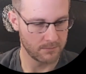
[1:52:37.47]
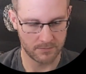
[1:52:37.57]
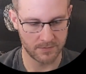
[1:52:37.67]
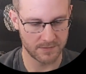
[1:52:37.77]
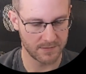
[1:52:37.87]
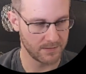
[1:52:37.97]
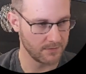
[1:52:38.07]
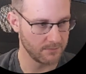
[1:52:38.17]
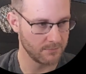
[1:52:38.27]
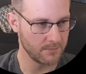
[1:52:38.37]
Let's see.
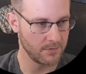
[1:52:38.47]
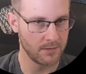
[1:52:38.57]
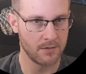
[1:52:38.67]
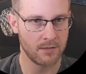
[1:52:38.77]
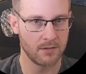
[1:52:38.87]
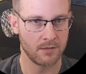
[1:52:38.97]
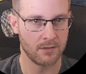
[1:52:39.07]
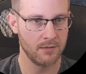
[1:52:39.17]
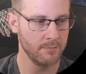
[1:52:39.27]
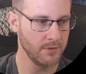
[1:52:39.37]

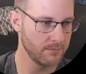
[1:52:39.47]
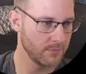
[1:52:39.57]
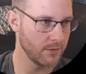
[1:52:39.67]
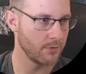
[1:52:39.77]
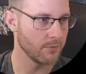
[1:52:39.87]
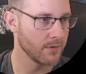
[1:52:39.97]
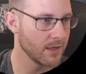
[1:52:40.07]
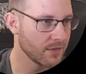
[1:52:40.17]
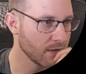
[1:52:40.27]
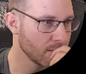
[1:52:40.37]
Alarm? No,
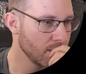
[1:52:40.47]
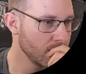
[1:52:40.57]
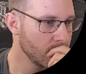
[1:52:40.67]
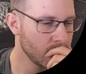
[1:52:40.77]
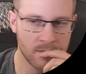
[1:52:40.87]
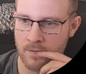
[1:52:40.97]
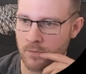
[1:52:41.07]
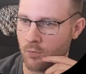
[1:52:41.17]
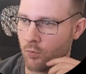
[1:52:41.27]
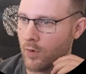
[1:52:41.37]
nothing.
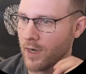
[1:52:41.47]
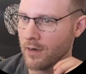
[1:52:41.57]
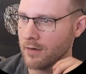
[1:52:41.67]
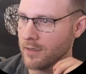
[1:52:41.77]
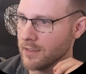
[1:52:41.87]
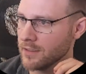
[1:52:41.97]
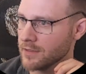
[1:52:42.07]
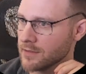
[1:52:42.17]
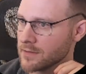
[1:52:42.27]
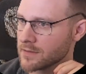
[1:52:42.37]
Where
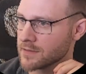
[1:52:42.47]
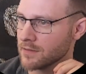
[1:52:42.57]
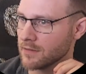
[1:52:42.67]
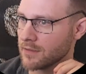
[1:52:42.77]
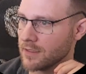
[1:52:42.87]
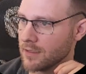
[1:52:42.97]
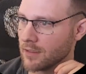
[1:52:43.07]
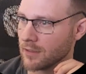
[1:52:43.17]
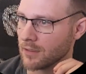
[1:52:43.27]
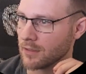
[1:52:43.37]
is the
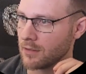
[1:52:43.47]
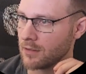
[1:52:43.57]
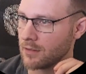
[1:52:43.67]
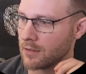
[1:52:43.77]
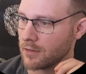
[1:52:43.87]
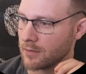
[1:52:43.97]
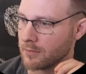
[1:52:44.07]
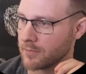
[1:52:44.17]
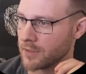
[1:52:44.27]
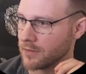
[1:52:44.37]

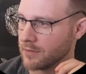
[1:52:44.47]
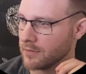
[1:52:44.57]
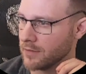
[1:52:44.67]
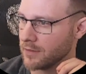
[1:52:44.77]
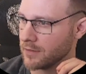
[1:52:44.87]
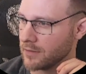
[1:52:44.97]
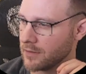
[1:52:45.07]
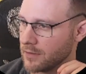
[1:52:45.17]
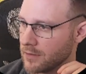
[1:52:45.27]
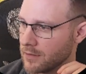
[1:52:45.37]
alarm in
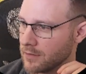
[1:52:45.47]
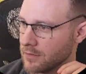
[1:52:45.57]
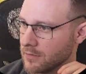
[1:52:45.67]
here?